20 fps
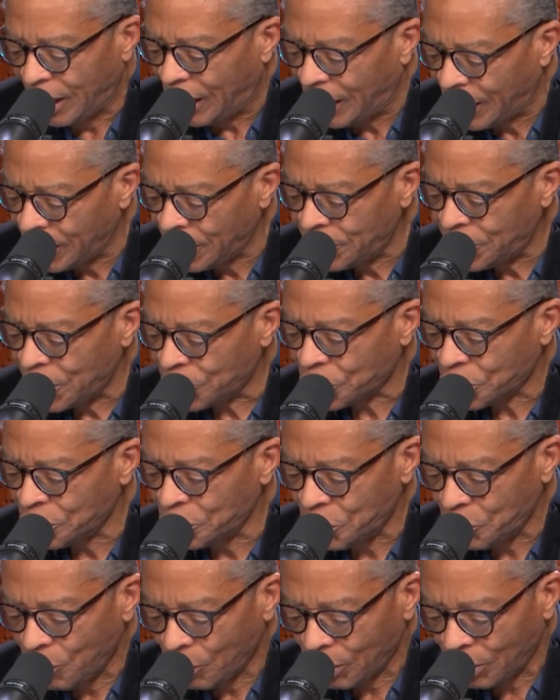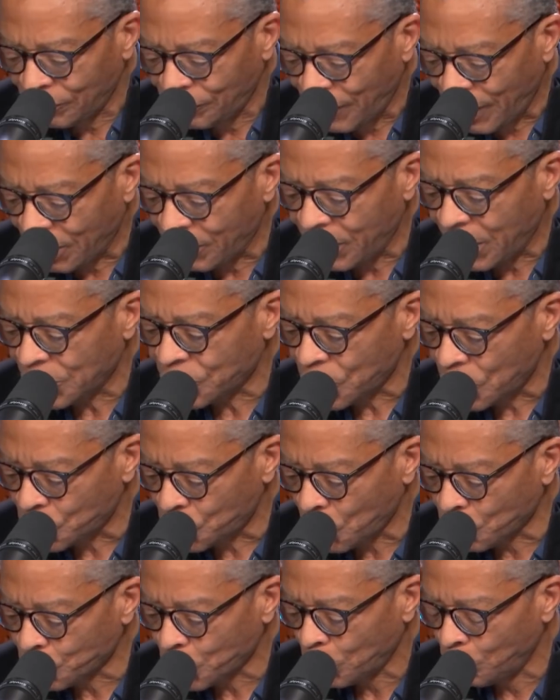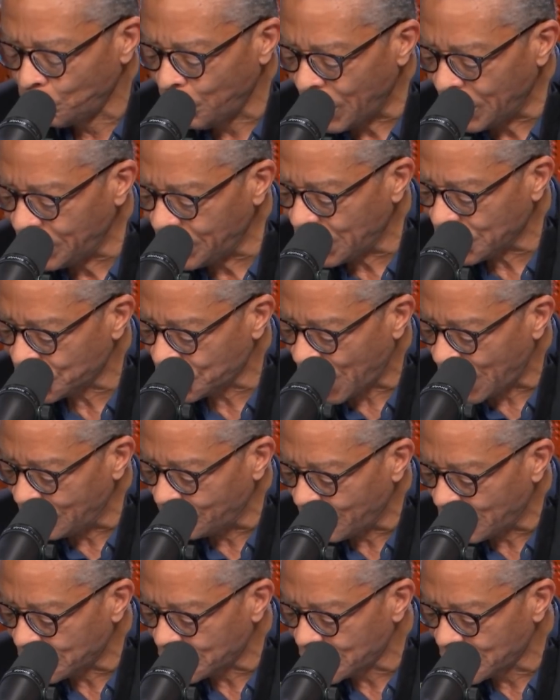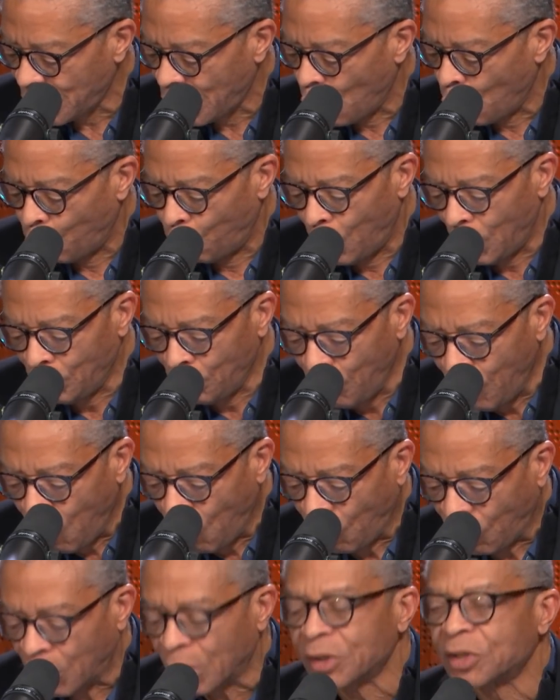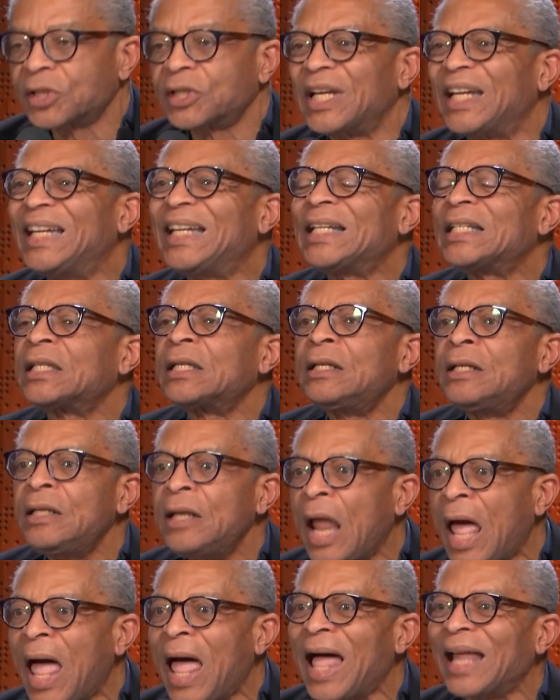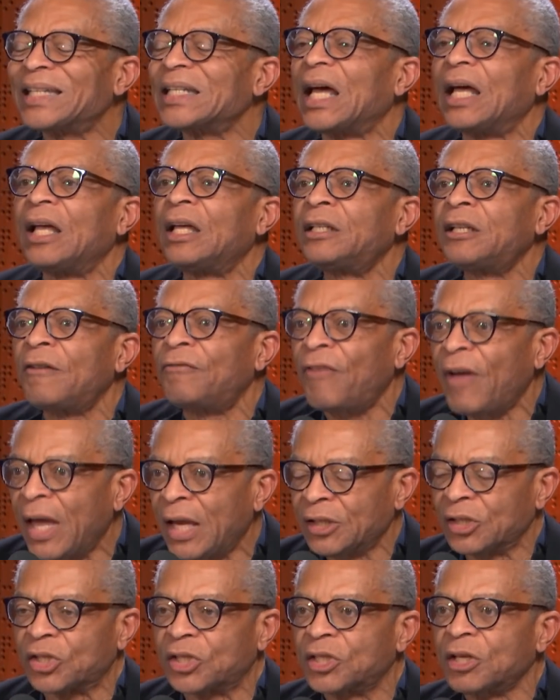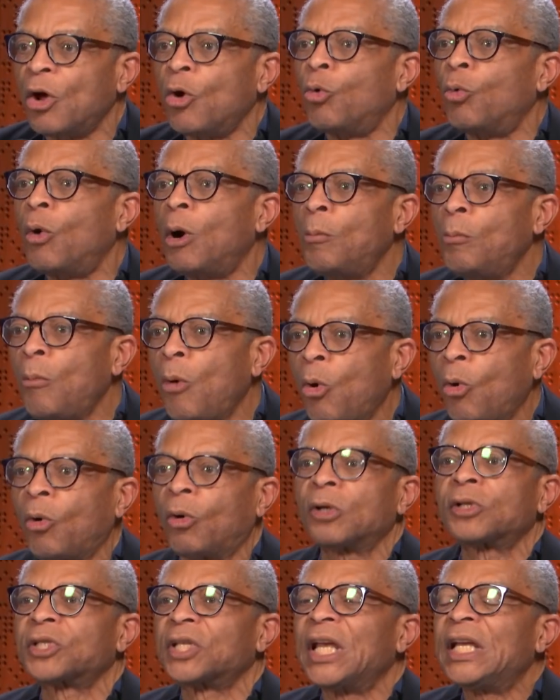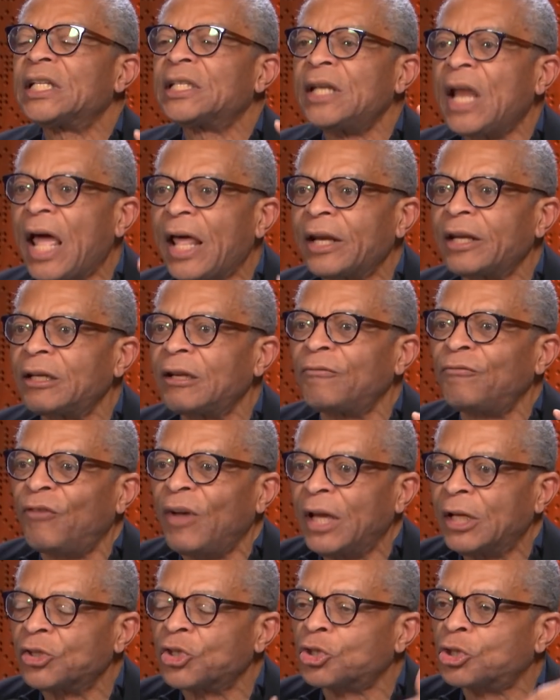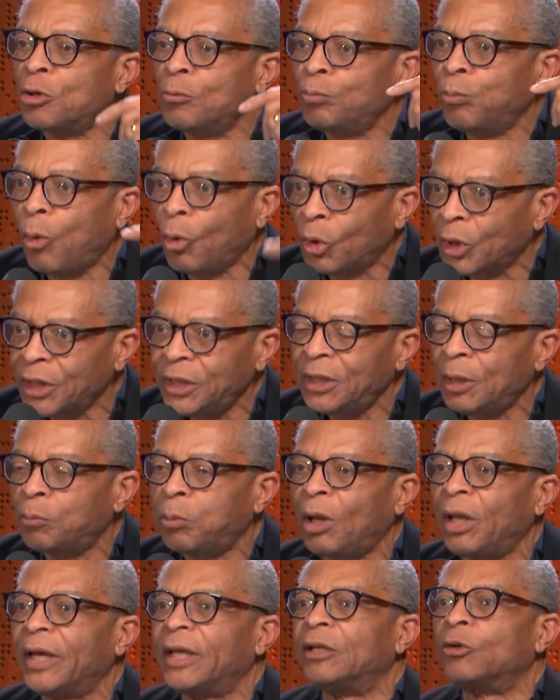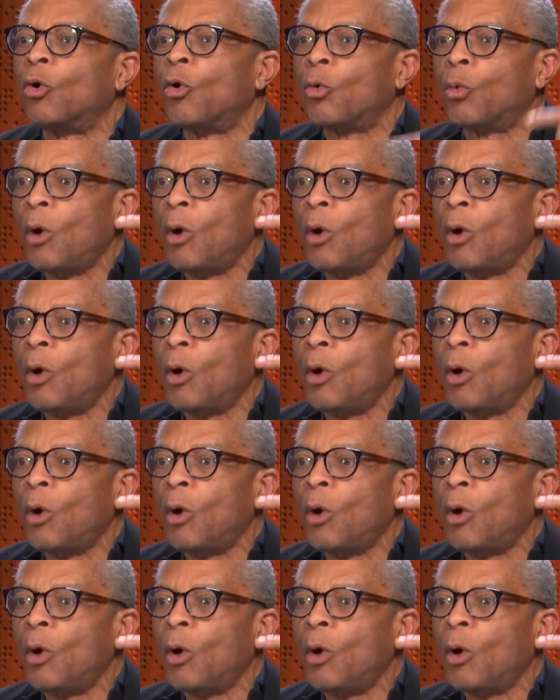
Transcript: In addition to her various social media statements, remorse is not a defense. Remorse is not a defense to boarding a plane.